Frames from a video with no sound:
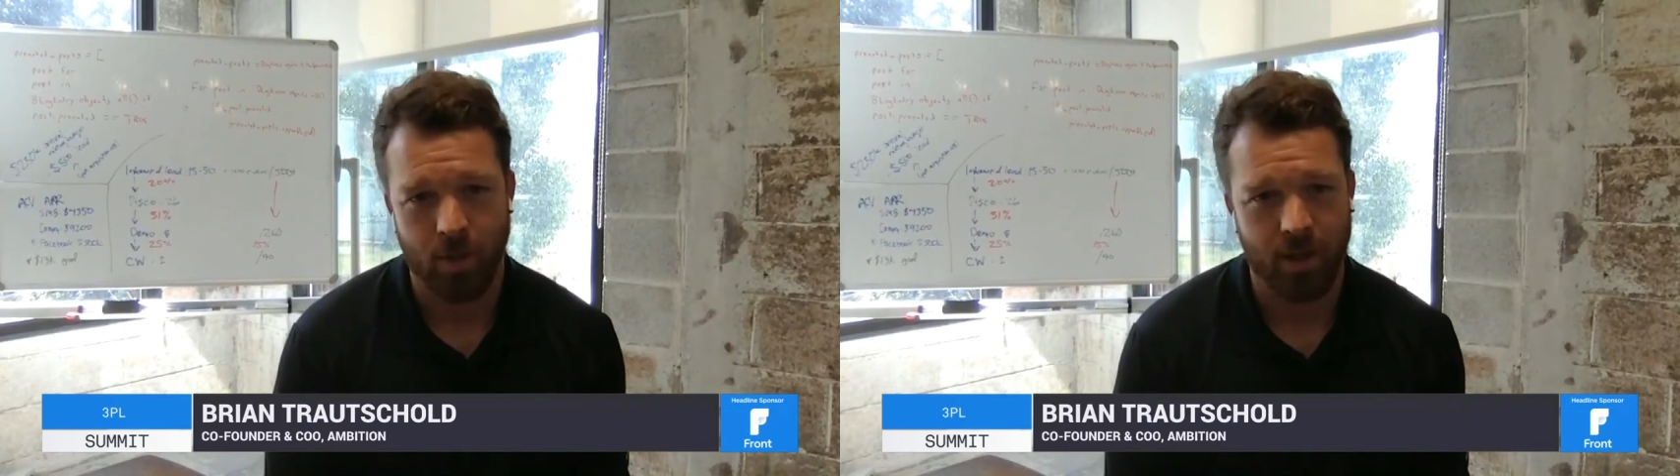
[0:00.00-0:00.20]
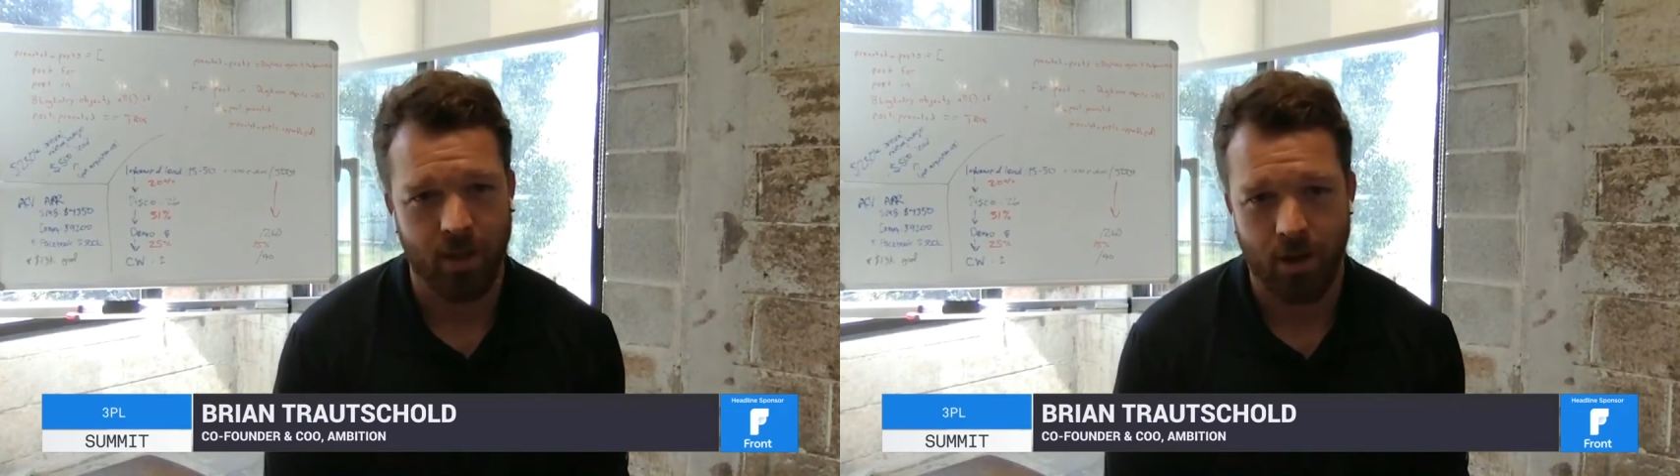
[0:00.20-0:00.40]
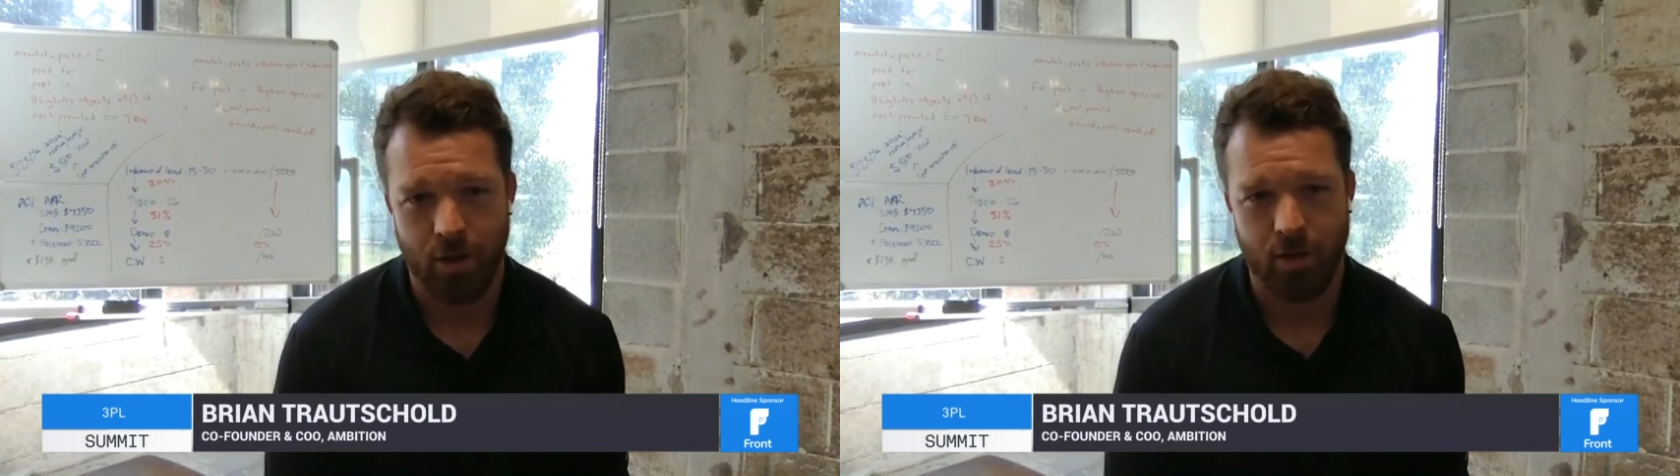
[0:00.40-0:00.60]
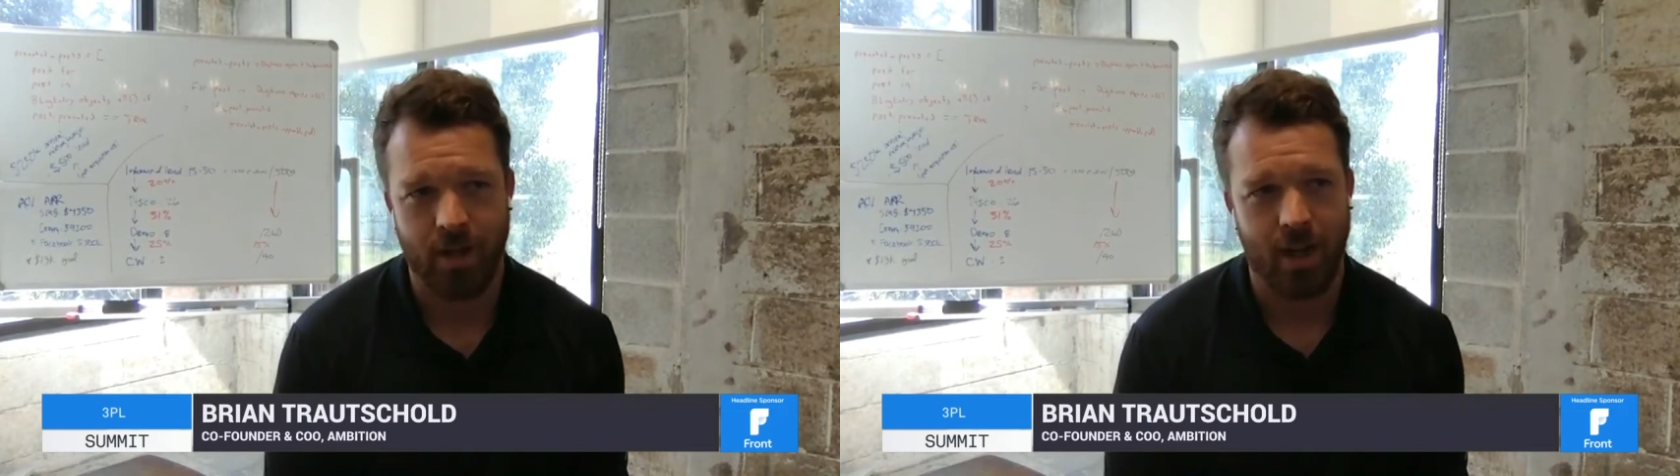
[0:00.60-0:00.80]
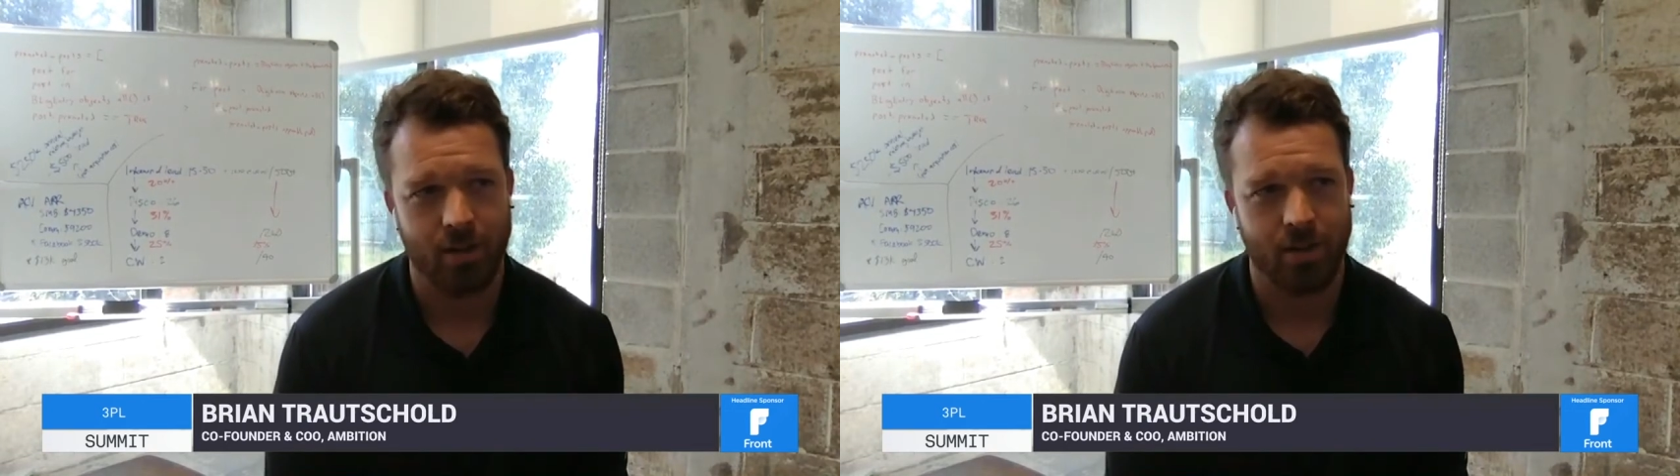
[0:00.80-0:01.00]
you're making
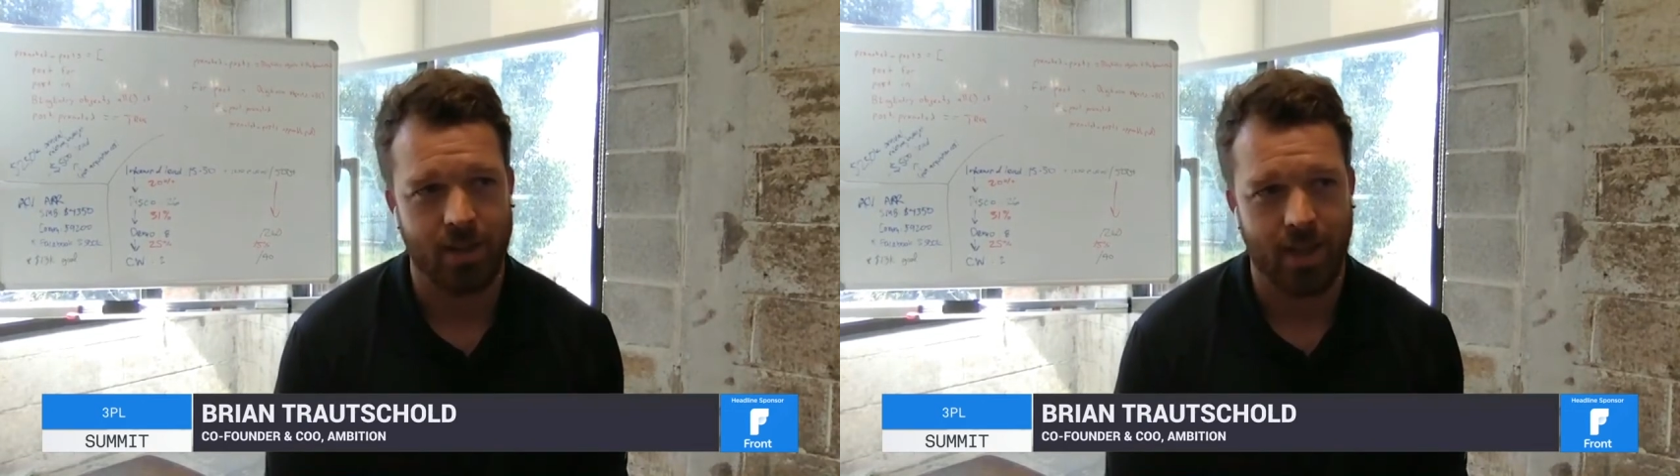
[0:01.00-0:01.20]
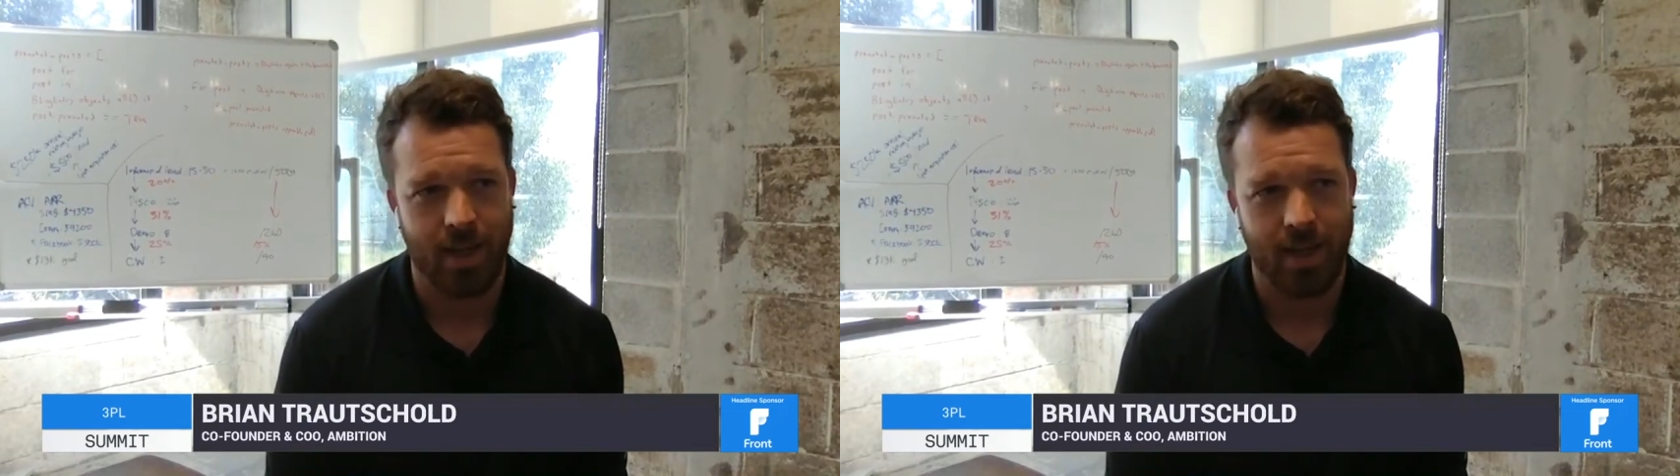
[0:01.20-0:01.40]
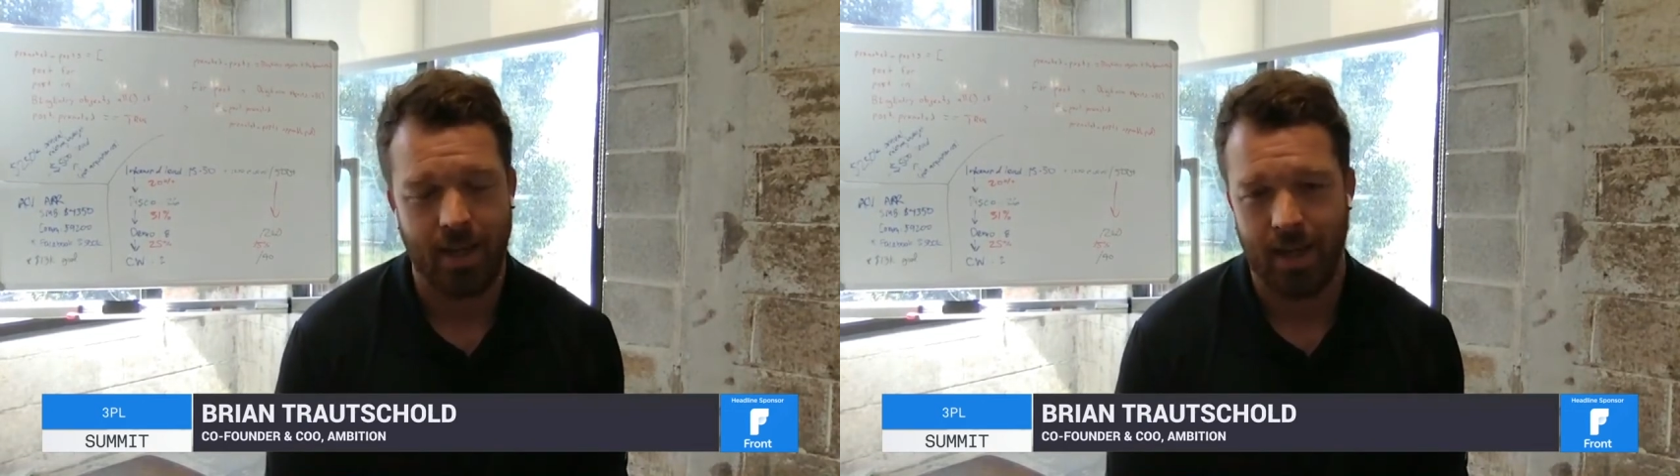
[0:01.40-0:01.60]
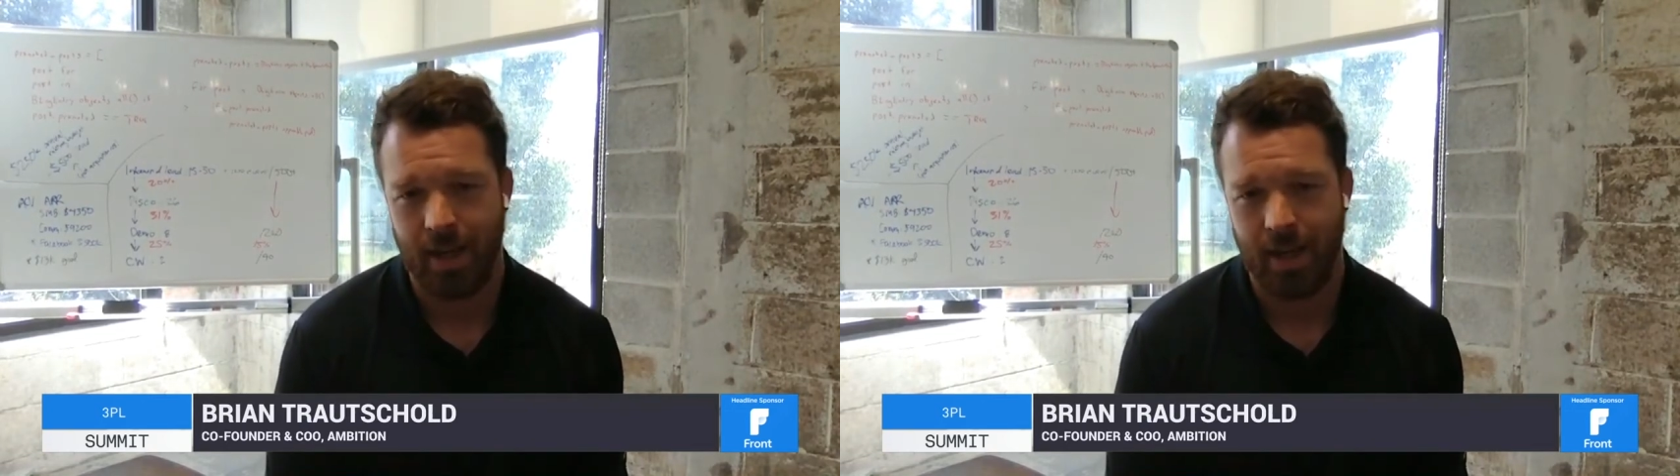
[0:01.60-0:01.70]
100 dials a day